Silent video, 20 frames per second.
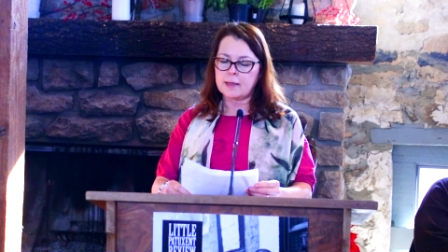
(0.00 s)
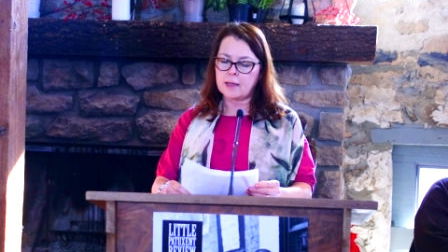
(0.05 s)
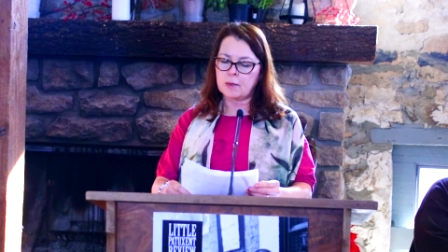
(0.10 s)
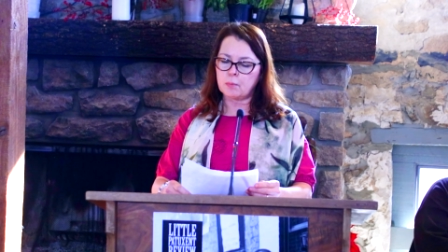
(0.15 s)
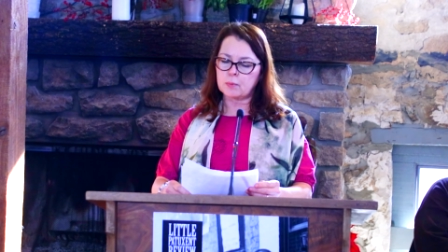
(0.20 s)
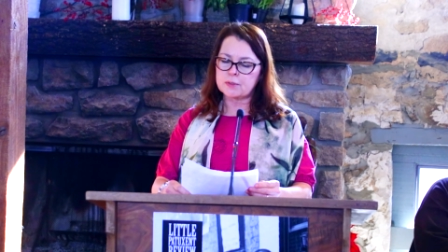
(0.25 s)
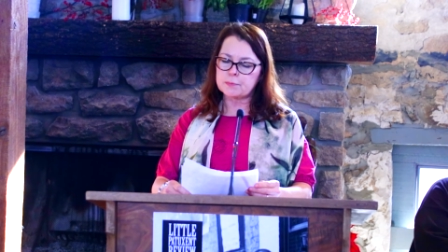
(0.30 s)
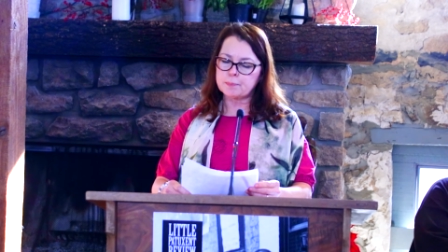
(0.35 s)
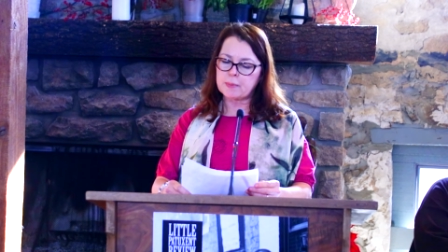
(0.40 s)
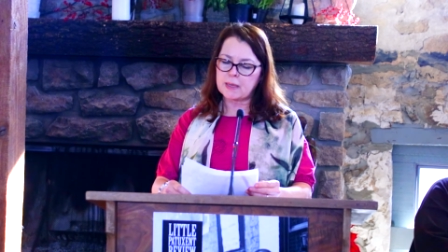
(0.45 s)

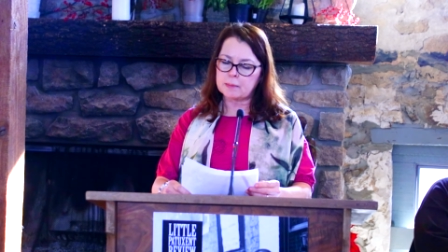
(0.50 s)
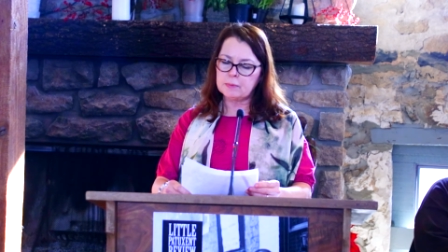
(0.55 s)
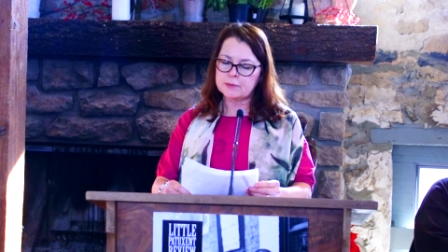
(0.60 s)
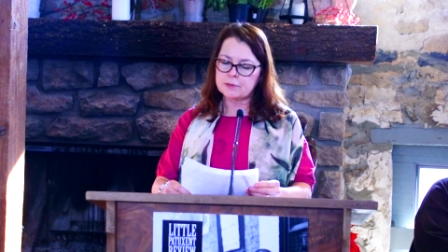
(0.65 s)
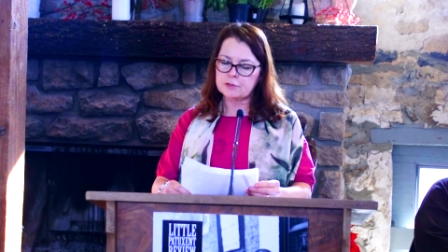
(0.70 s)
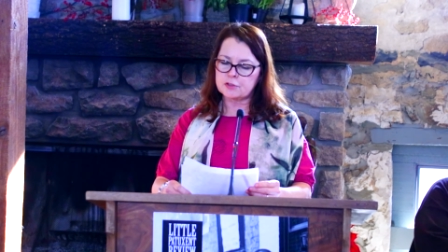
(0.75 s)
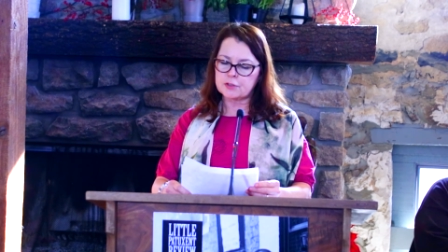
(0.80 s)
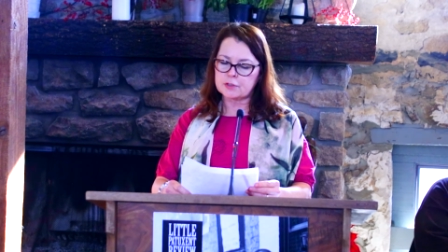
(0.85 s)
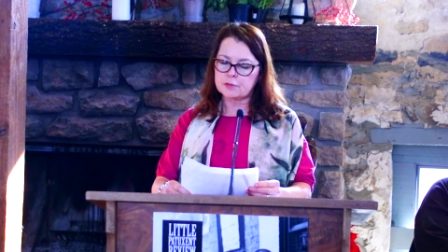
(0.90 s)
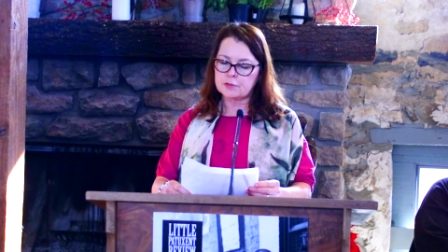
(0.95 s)
and was
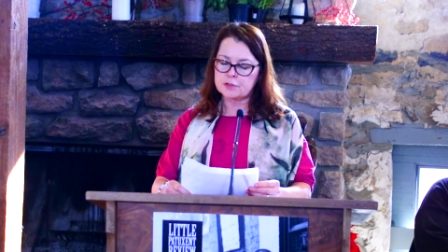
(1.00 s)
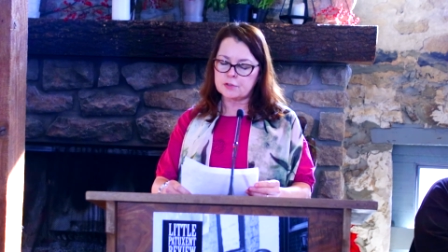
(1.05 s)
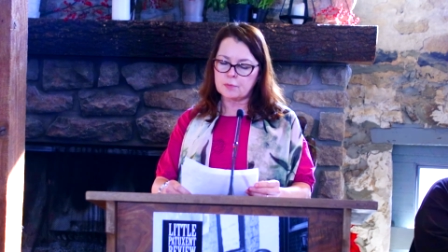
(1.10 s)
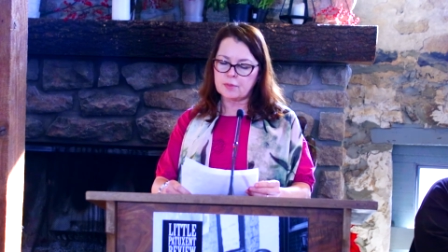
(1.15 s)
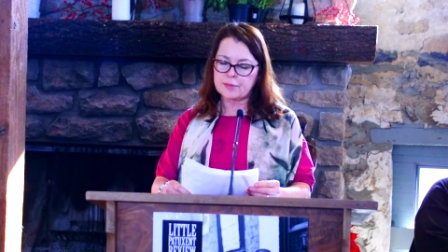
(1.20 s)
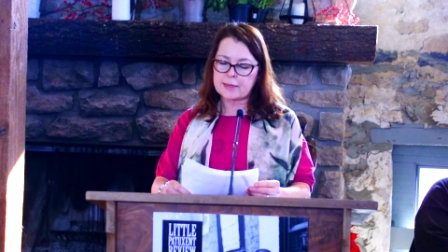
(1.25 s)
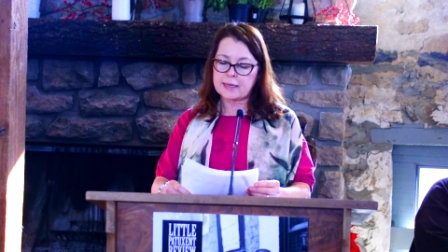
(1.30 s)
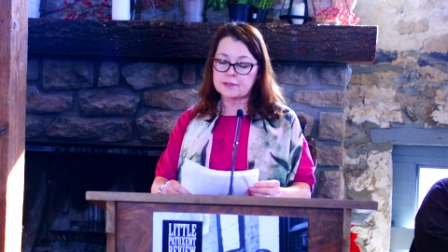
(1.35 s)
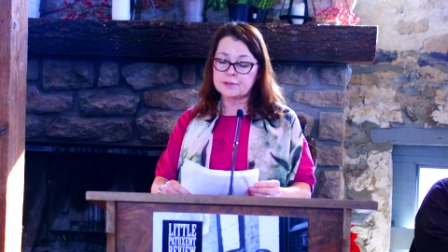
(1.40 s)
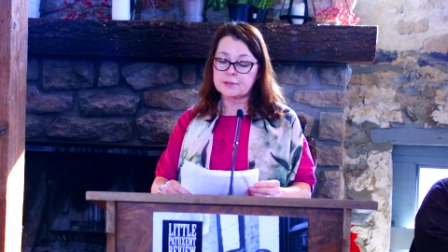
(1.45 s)
published in
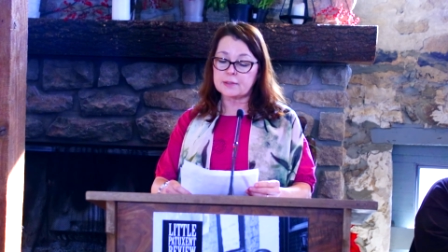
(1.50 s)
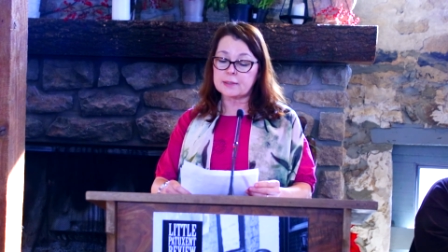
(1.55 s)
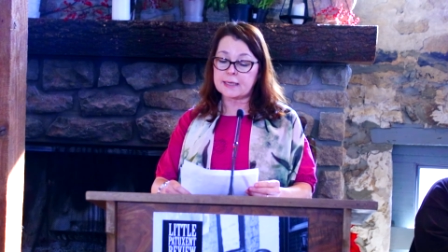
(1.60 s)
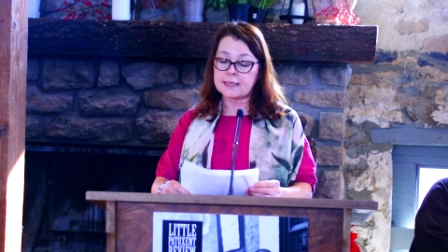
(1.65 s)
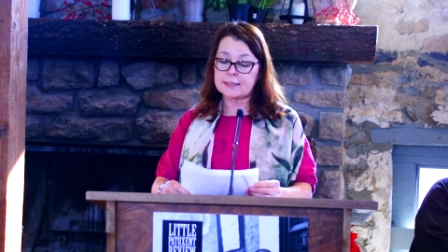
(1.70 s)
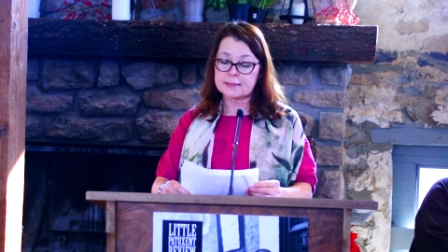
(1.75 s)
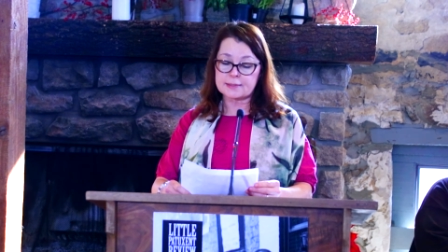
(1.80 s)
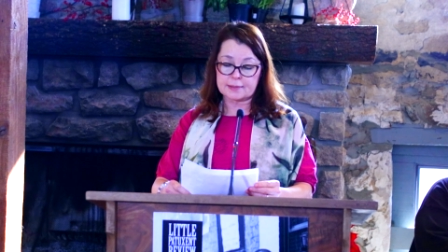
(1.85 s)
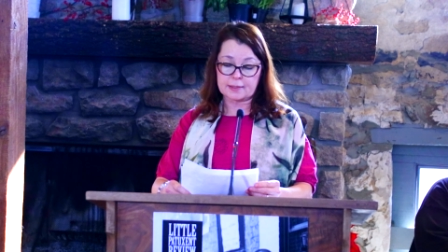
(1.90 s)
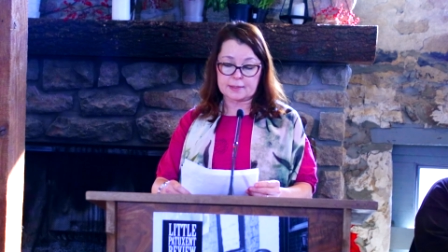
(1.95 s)

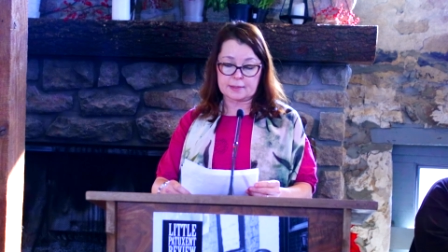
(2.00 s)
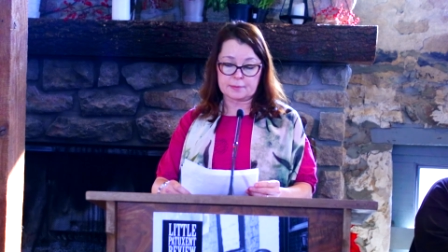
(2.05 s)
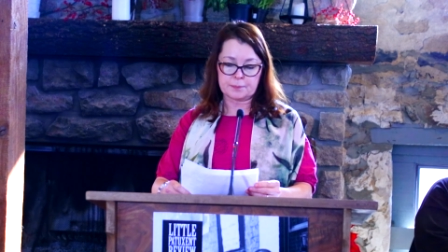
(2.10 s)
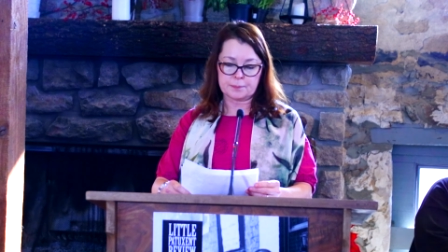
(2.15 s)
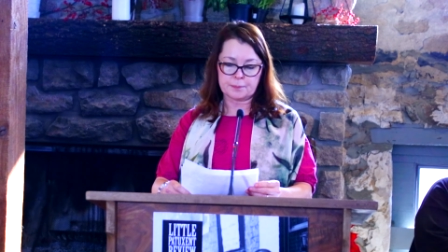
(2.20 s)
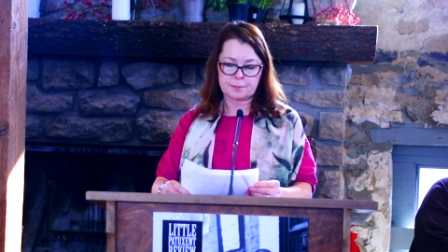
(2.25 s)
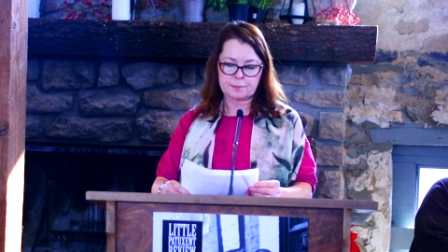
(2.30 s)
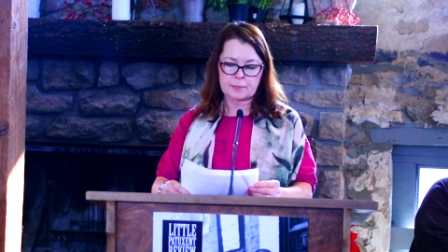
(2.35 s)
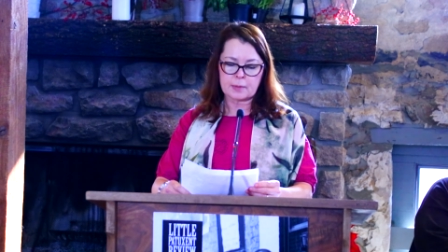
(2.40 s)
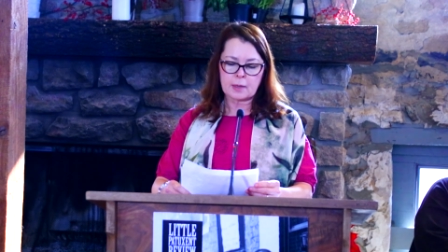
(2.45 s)

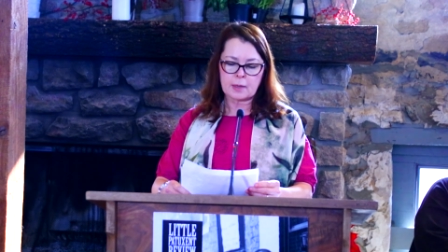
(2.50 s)
2018.